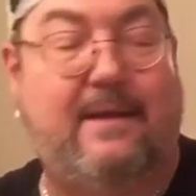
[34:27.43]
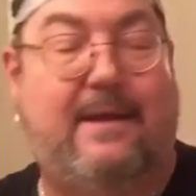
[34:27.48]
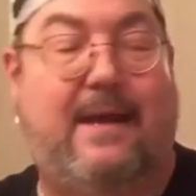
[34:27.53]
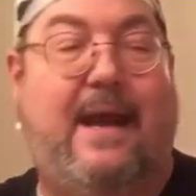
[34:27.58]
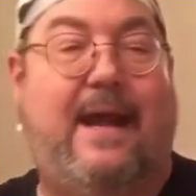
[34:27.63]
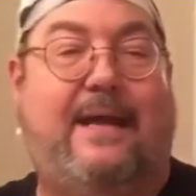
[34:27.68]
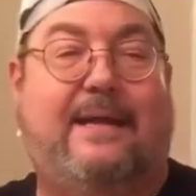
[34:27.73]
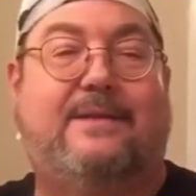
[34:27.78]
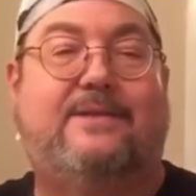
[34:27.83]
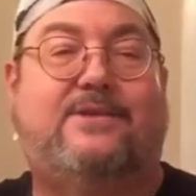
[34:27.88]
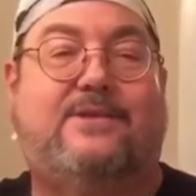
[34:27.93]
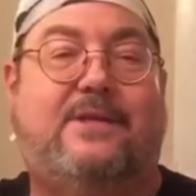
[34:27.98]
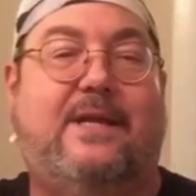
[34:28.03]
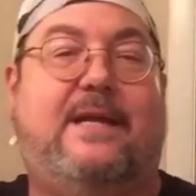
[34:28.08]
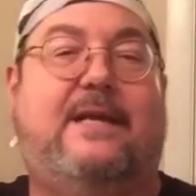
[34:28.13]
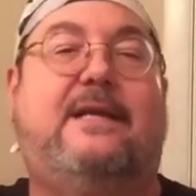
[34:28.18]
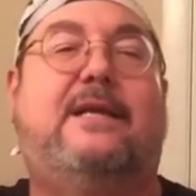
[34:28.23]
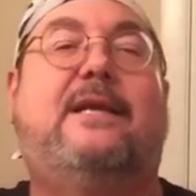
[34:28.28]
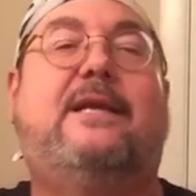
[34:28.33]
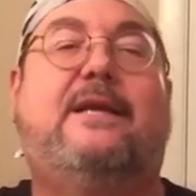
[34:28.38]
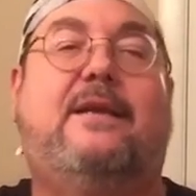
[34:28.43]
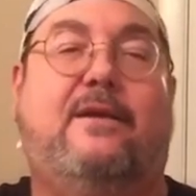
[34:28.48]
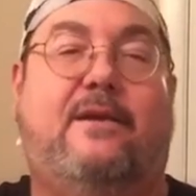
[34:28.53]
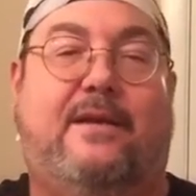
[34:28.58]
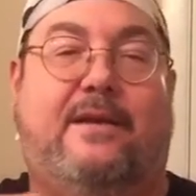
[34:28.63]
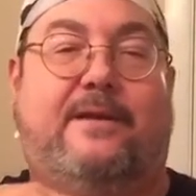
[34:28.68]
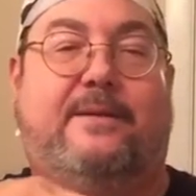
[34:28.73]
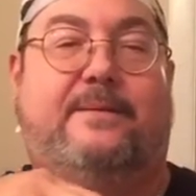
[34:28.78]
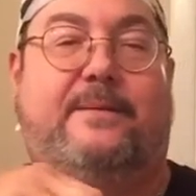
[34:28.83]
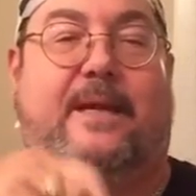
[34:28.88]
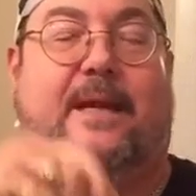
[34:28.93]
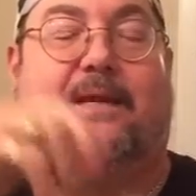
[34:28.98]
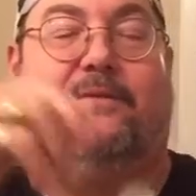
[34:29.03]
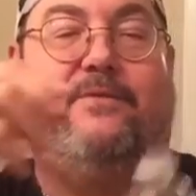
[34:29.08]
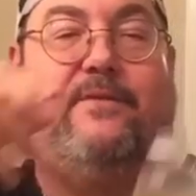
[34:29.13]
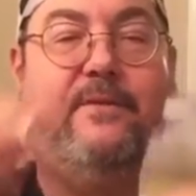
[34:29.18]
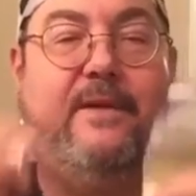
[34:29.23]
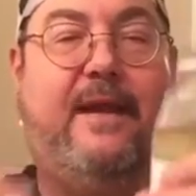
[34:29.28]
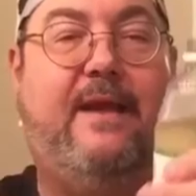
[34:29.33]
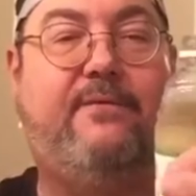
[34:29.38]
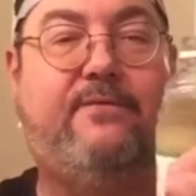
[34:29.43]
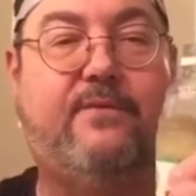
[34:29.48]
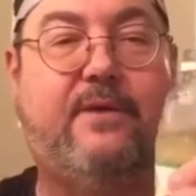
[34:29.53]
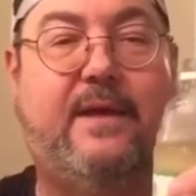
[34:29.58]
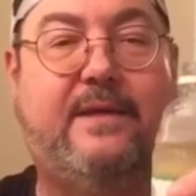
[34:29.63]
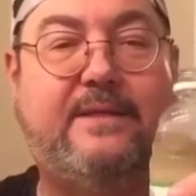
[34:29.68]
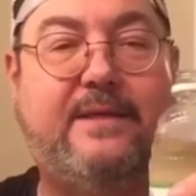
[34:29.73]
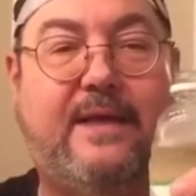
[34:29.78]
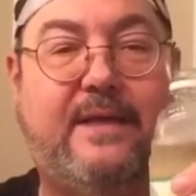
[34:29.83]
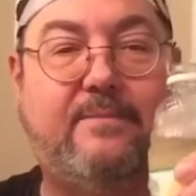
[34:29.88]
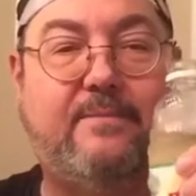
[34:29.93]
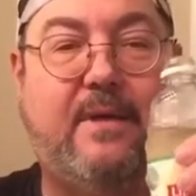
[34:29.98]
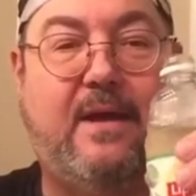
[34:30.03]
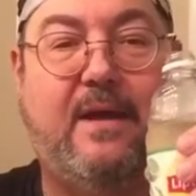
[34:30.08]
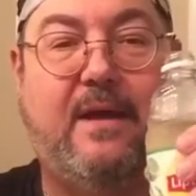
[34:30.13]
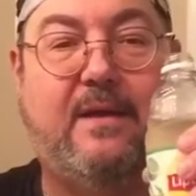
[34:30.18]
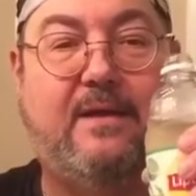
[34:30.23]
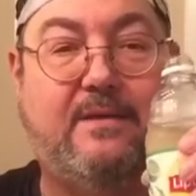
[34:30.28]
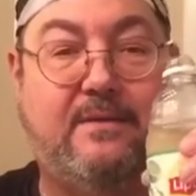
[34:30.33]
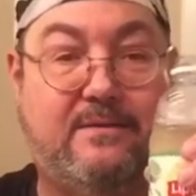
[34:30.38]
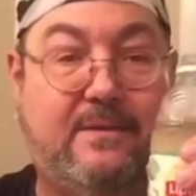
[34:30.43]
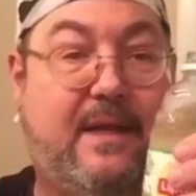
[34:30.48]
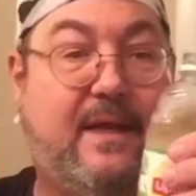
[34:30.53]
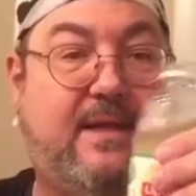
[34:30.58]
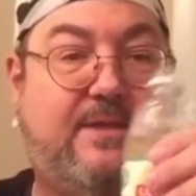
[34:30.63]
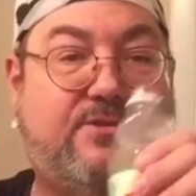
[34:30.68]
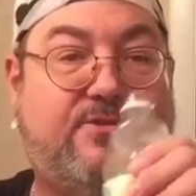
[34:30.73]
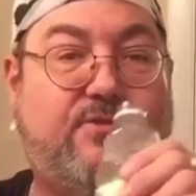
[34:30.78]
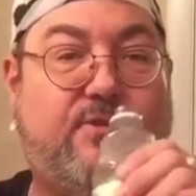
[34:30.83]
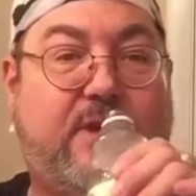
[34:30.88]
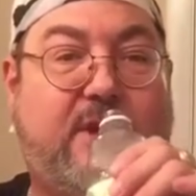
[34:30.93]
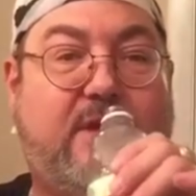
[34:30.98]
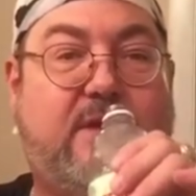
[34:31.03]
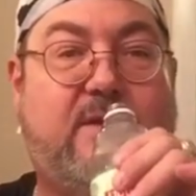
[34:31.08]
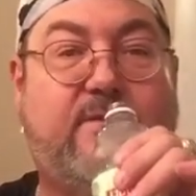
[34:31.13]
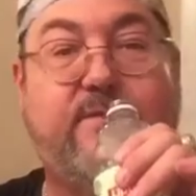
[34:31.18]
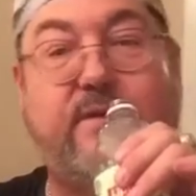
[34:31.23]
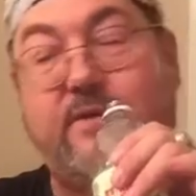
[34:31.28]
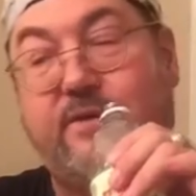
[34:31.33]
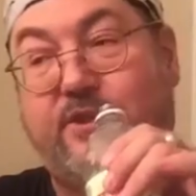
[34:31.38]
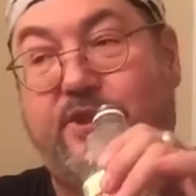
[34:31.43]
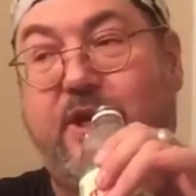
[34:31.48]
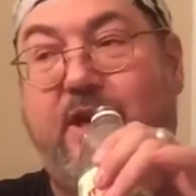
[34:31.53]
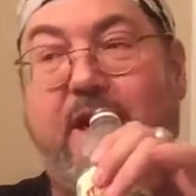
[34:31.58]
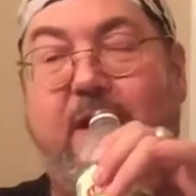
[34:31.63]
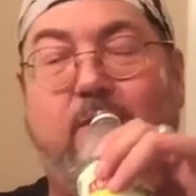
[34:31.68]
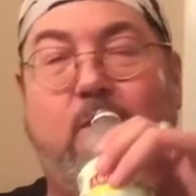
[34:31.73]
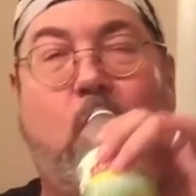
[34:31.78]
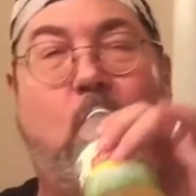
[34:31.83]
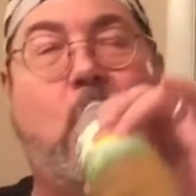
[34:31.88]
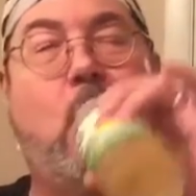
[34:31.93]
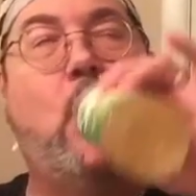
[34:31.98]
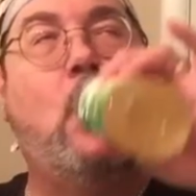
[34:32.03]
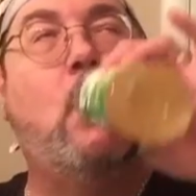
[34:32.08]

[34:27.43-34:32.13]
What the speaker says: I can say clearly after I take my last drink of the shave,